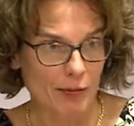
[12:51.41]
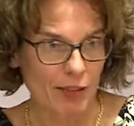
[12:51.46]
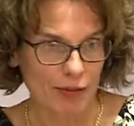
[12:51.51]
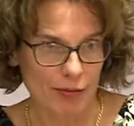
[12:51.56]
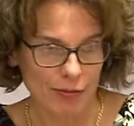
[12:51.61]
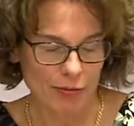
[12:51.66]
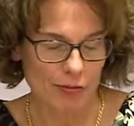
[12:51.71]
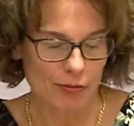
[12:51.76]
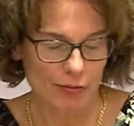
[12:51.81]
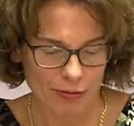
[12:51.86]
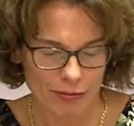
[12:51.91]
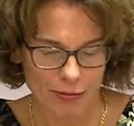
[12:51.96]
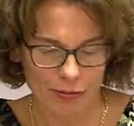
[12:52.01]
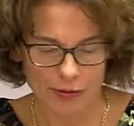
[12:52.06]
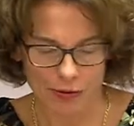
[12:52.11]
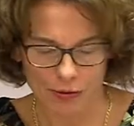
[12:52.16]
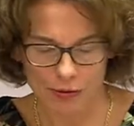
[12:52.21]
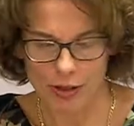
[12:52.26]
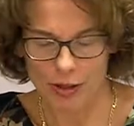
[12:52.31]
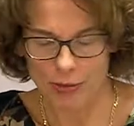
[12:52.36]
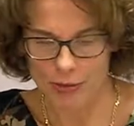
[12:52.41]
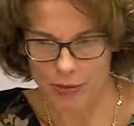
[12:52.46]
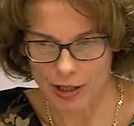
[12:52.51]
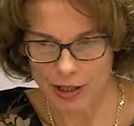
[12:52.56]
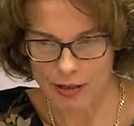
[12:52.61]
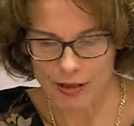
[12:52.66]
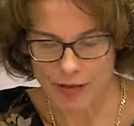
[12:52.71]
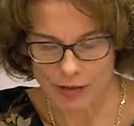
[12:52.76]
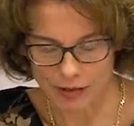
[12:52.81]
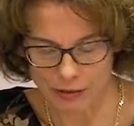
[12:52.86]
is rather
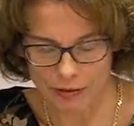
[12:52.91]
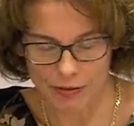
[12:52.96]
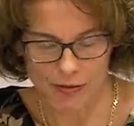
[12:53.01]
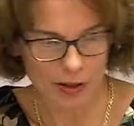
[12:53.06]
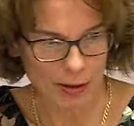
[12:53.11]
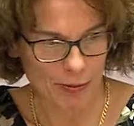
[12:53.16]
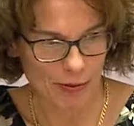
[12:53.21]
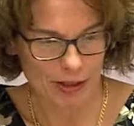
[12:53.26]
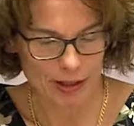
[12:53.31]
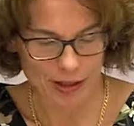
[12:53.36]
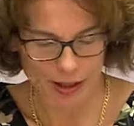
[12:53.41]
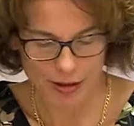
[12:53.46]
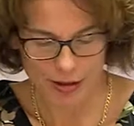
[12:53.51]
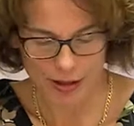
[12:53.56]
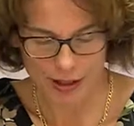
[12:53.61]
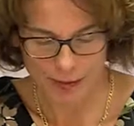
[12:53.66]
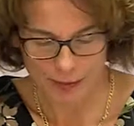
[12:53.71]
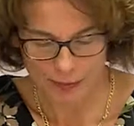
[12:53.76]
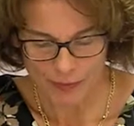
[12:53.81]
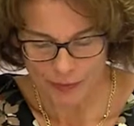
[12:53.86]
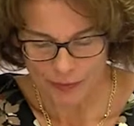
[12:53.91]
Belgian, Flemish actually.